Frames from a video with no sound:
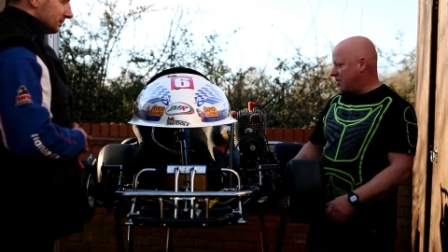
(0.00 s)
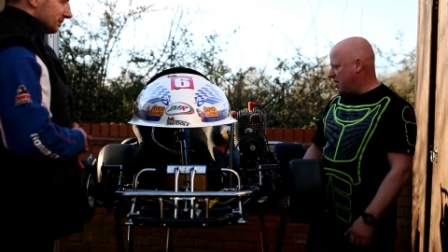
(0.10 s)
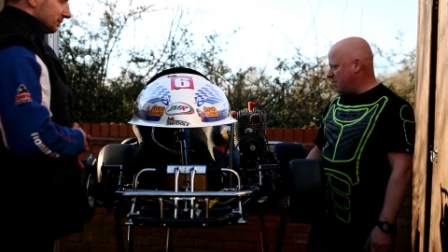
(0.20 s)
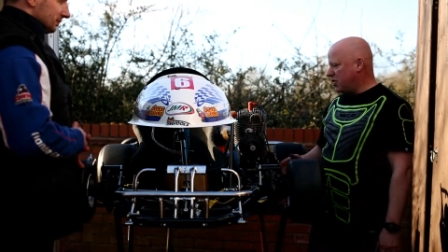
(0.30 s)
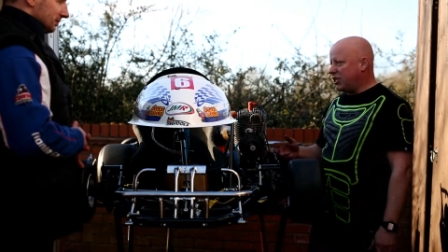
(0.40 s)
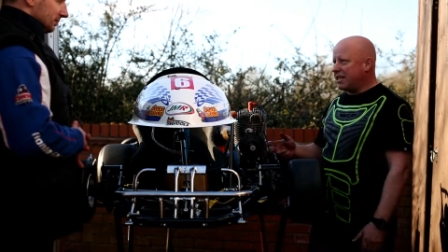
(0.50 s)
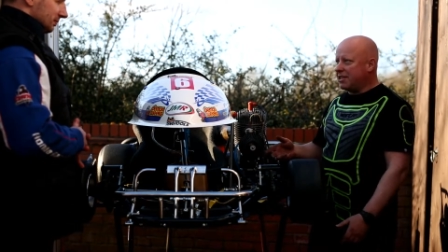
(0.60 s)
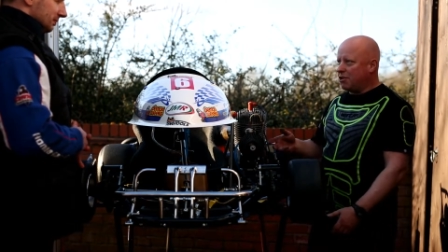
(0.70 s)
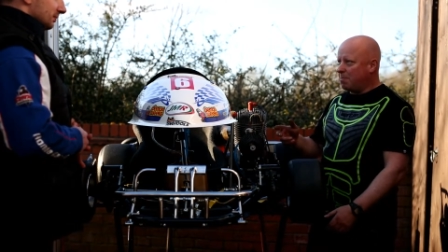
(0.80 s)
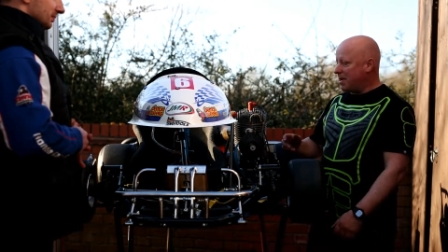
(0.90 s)
do, it's
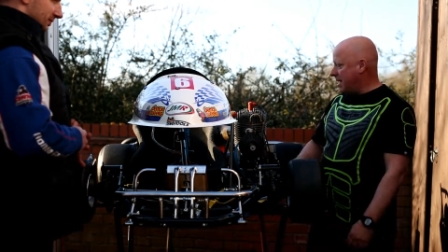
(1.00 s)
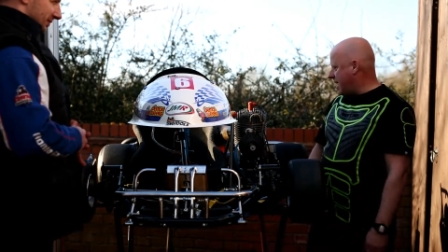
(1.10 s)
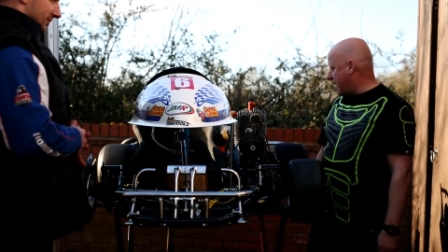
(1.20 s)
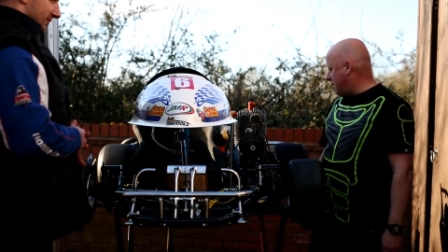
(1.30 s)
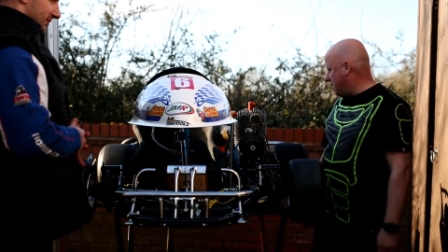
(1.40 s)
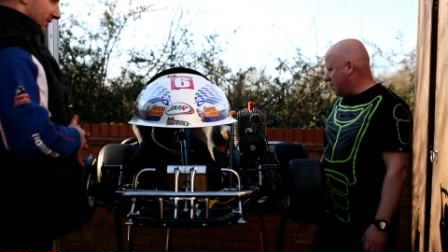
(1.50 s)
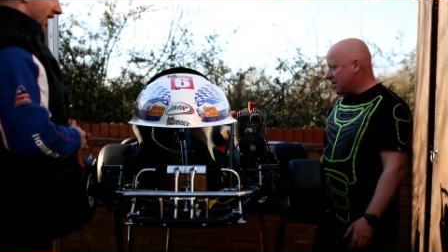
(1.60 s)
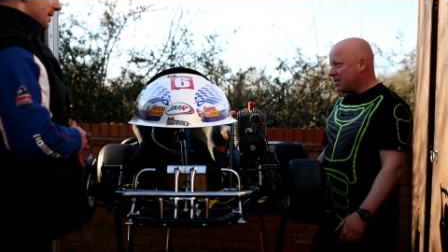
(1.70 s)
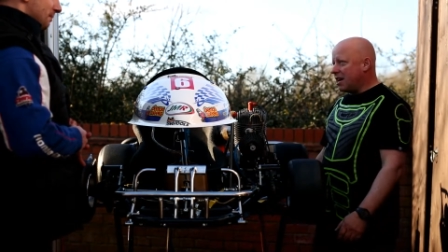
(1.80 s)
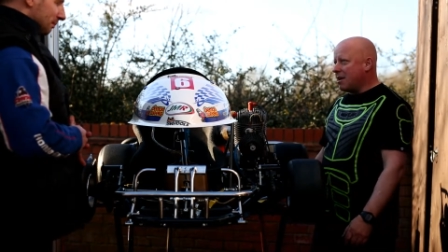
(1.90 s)
jetting up and down,
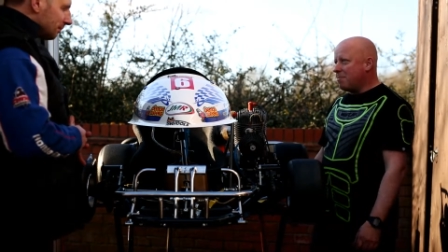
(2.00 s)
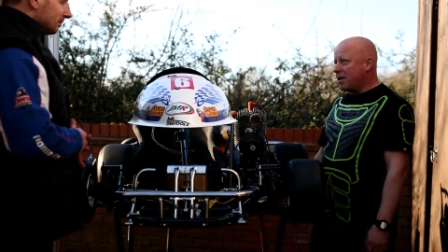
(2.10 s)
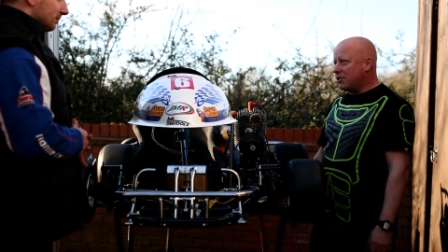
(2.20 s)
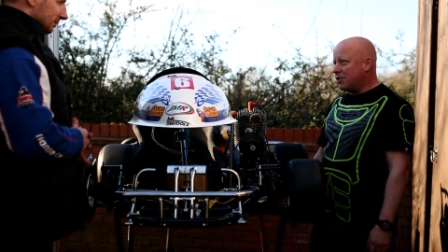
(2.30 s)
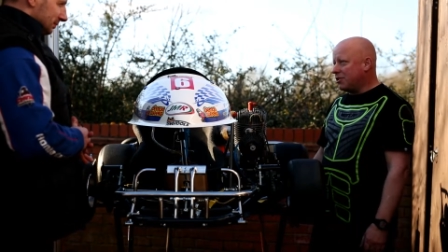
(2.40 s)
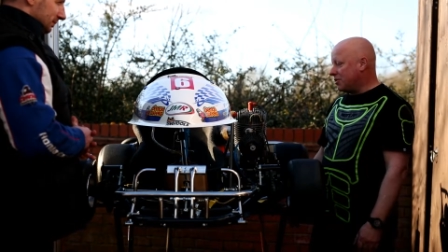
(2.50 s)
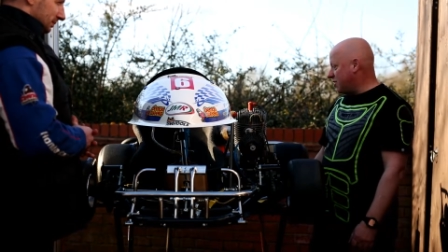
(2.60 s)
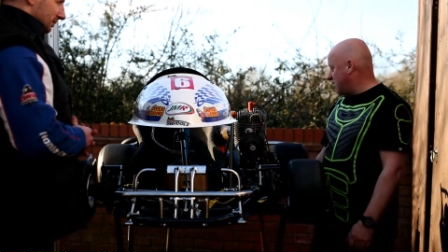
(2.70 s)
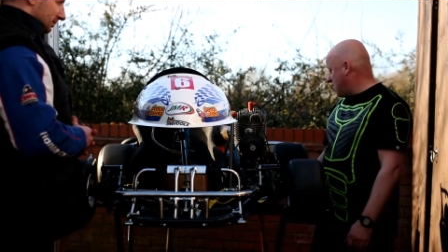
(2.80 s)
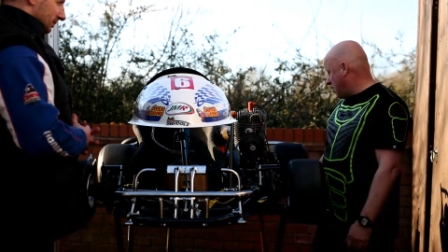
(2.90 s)
right. tire
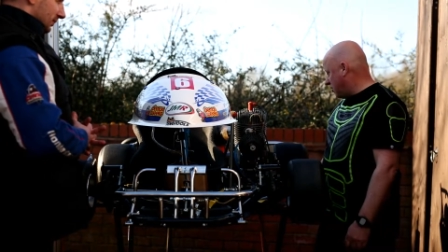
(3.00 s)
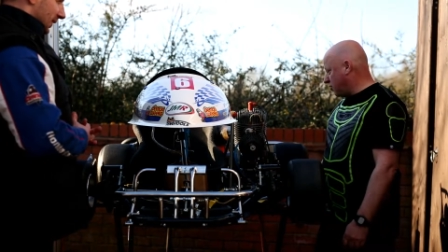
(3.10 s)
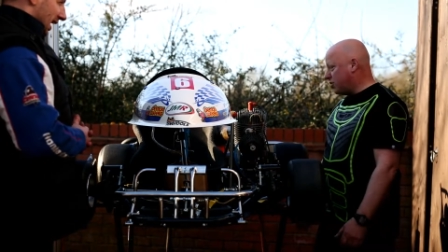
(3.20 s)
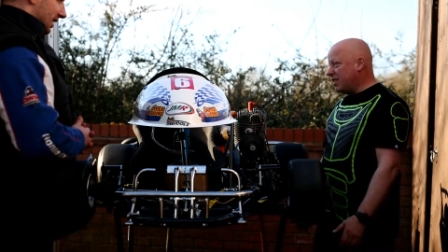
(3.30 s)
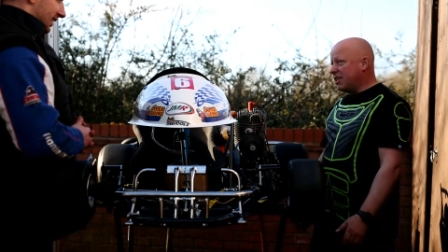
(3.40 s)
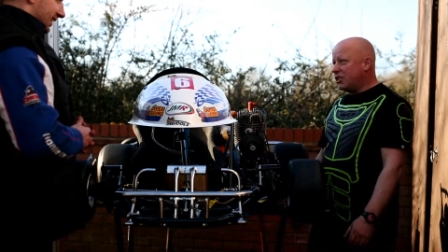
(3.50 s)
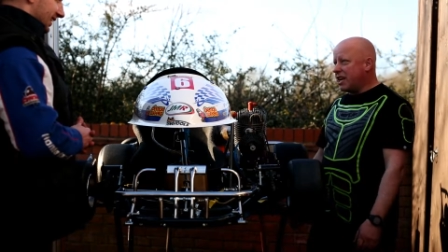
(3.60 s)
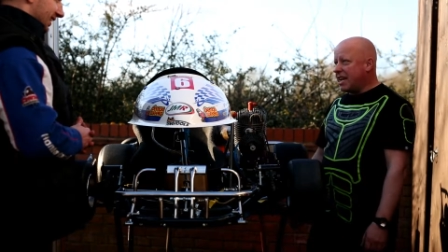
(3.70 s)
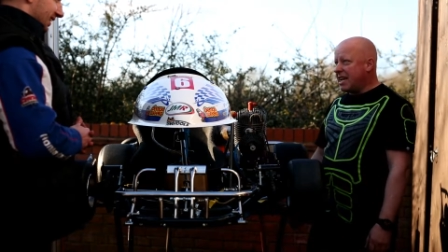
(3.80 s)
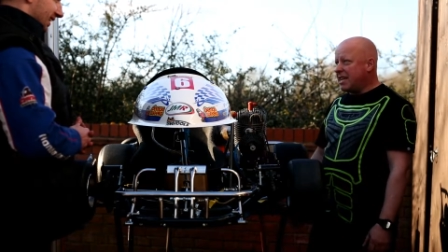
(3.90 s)
pressures, adjusting the
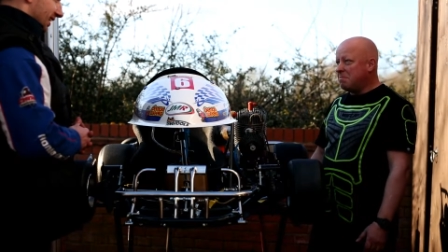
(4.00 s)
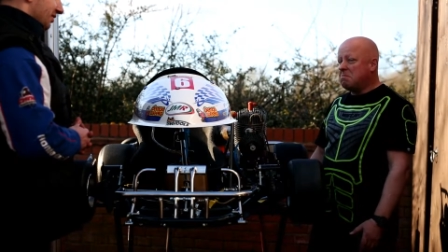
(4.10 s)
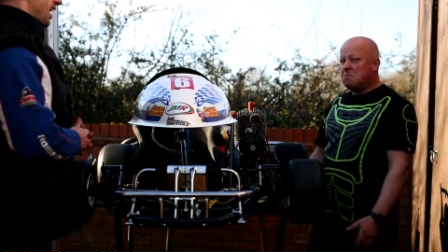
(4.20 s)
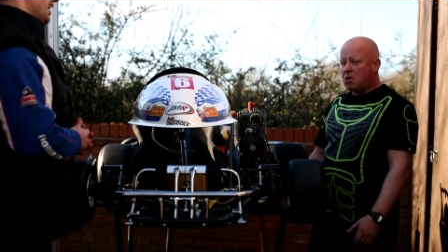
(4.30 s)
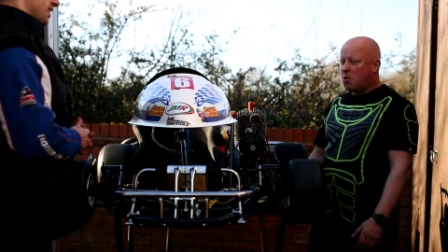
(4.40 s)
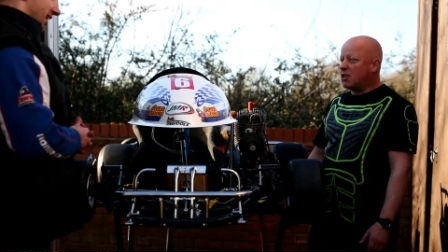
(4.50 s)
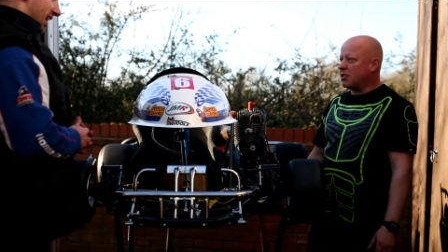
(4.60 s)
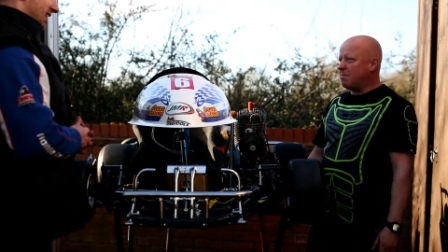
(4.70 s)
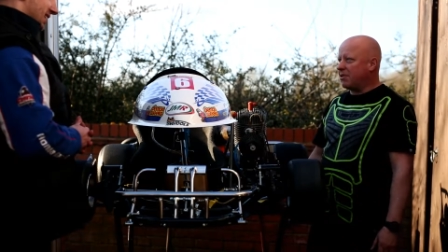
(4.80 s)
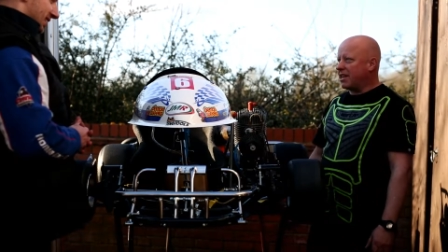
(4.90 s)
chain. Right. Quite okay.
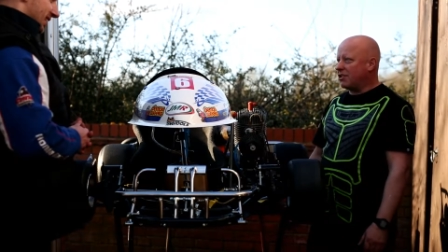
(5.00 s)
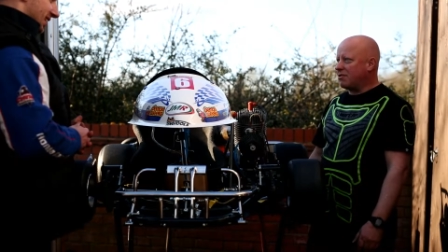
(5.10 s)
simple things,